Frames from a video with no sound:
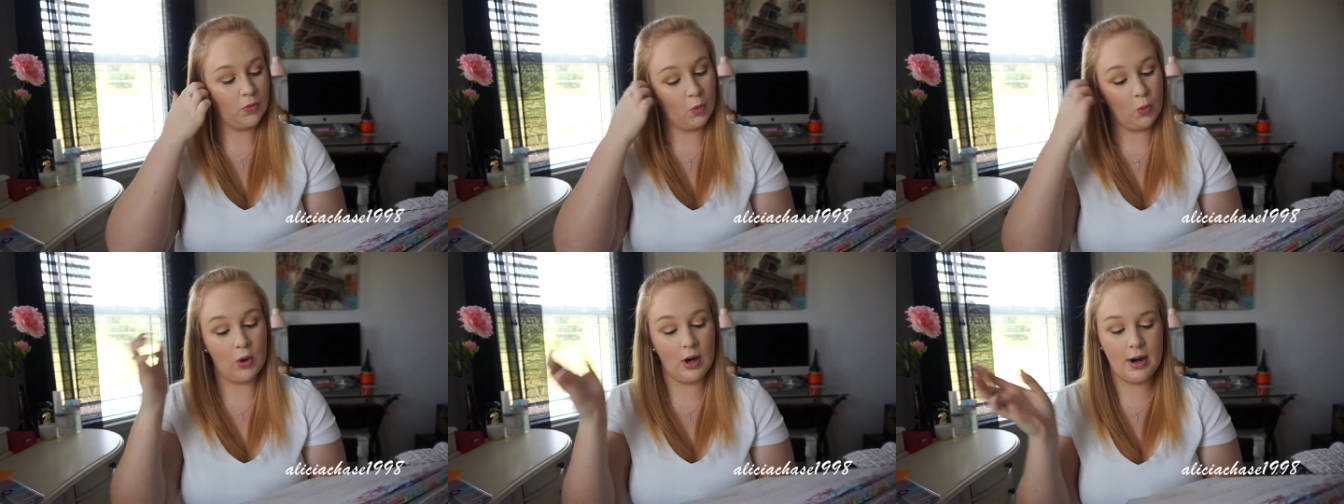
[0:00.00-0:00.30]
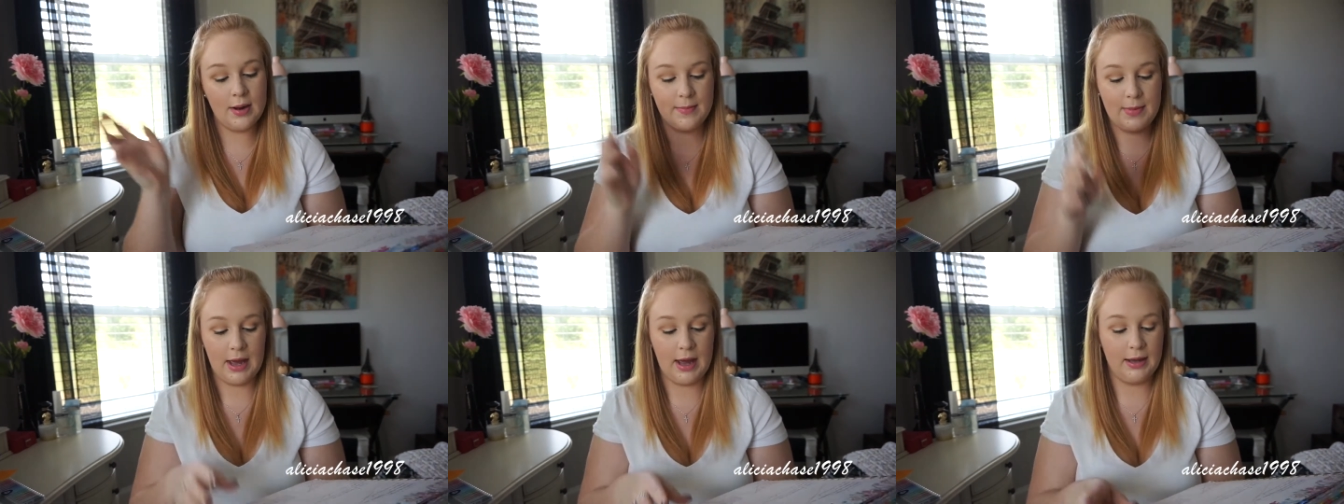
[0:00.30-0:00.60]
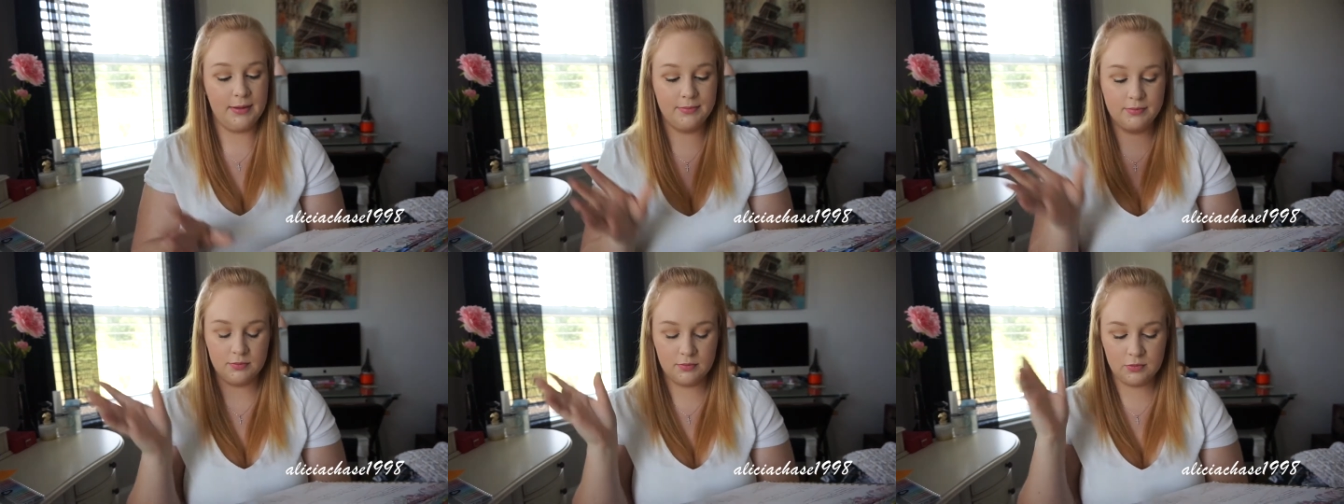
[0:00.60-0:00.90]
where I'm
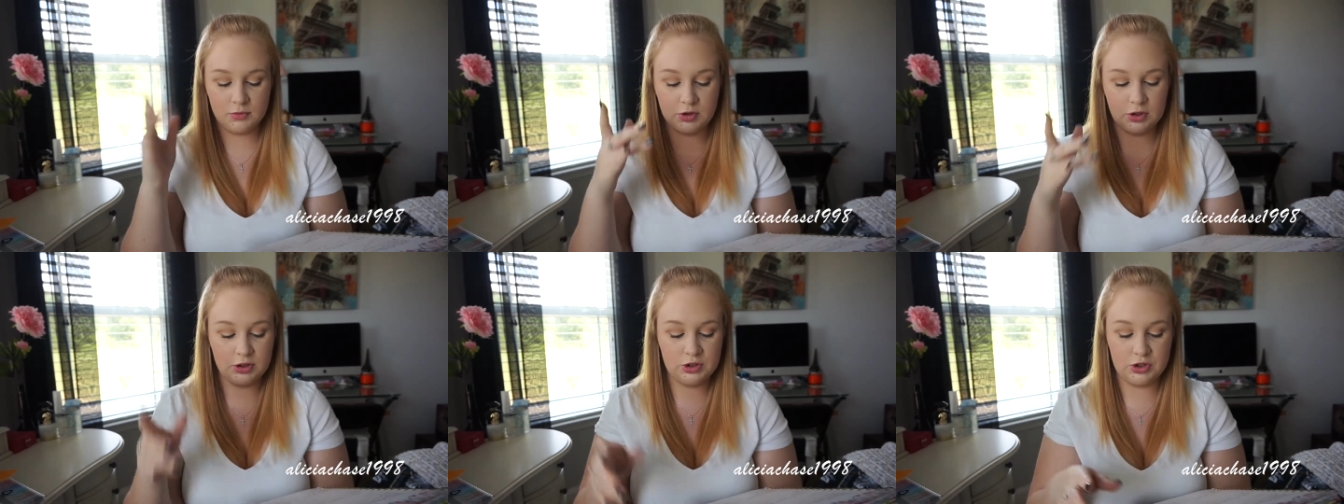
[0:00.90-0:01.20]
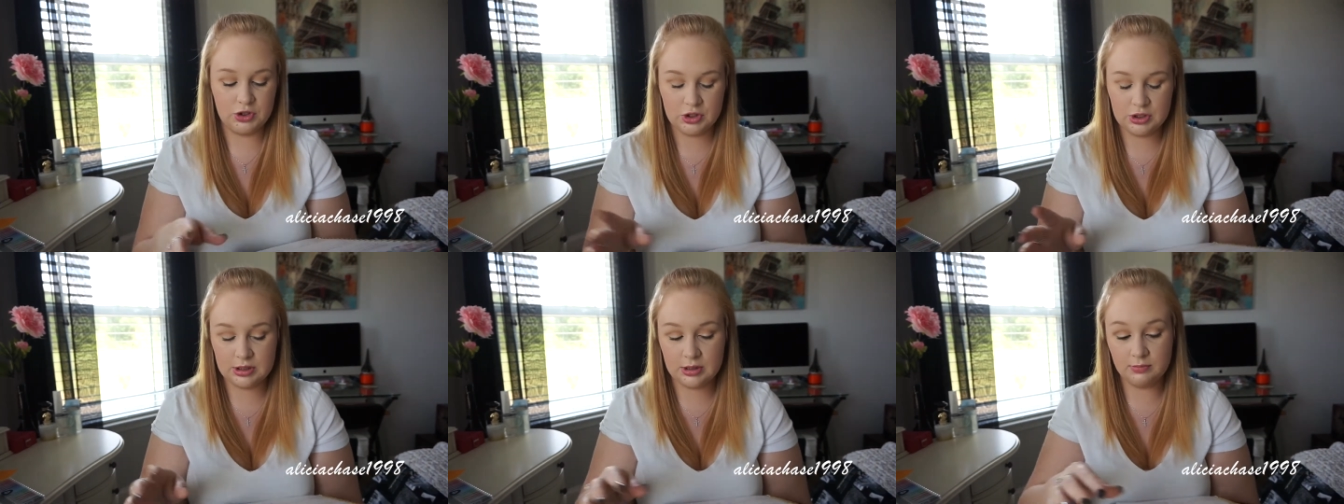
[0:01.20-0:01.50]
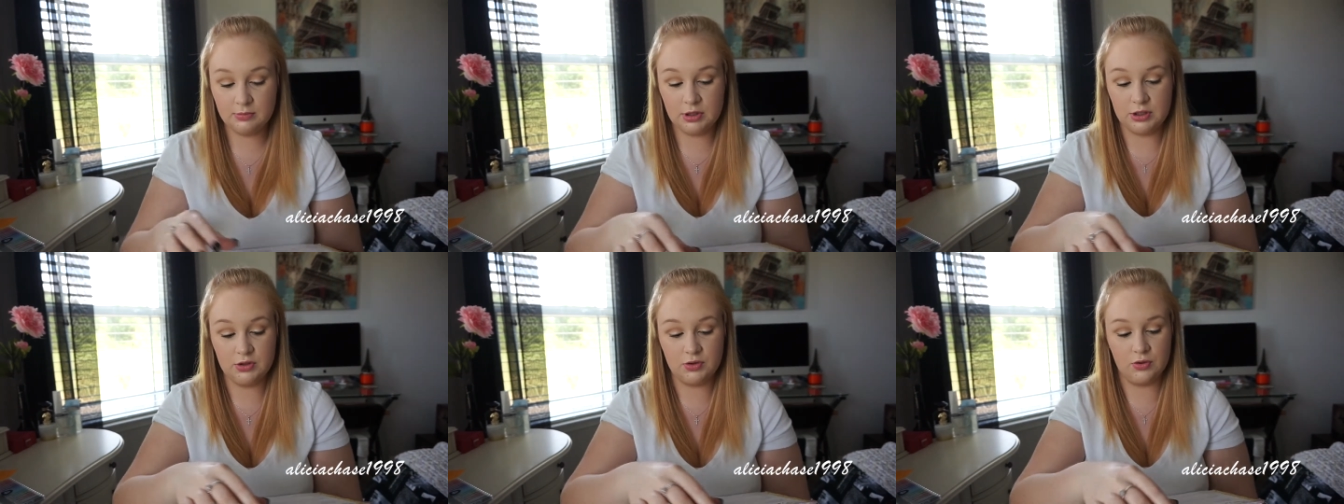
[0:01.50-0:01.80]
at. It's just a
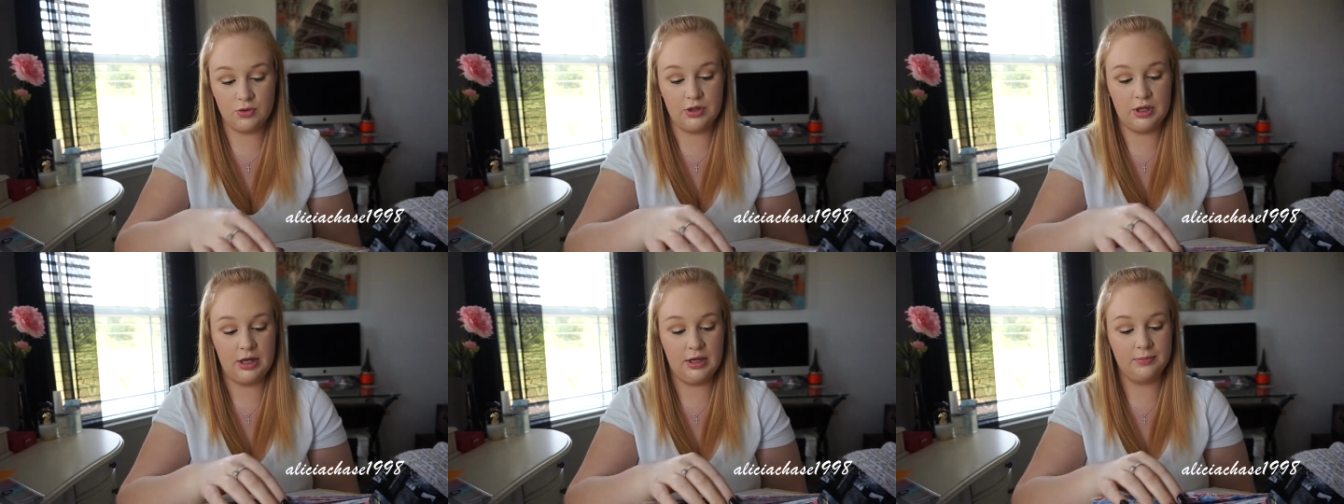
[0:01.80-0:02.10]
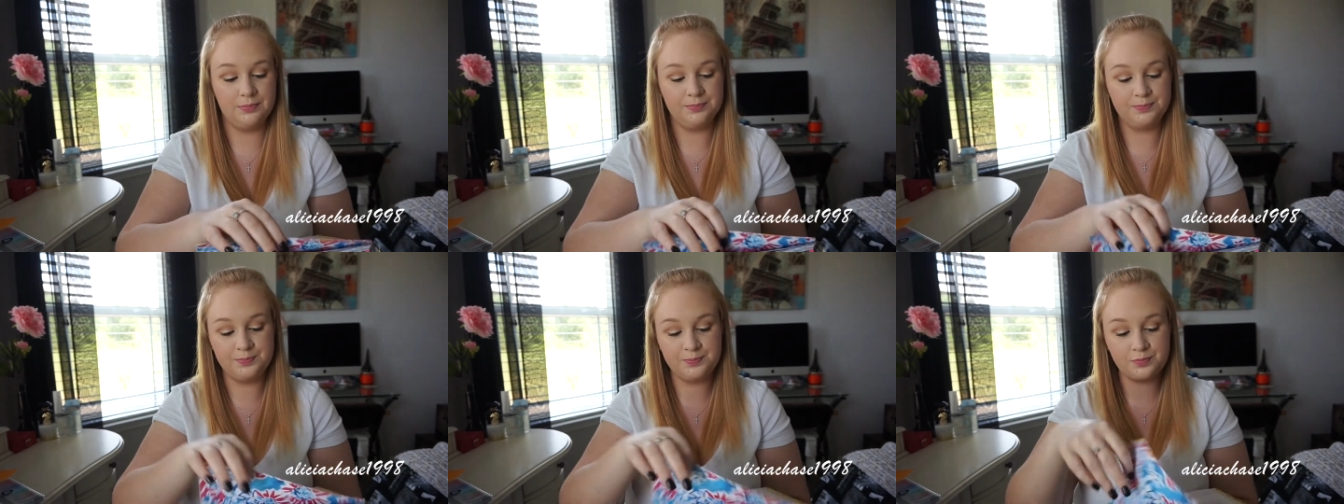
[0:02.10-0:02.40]
mental thing.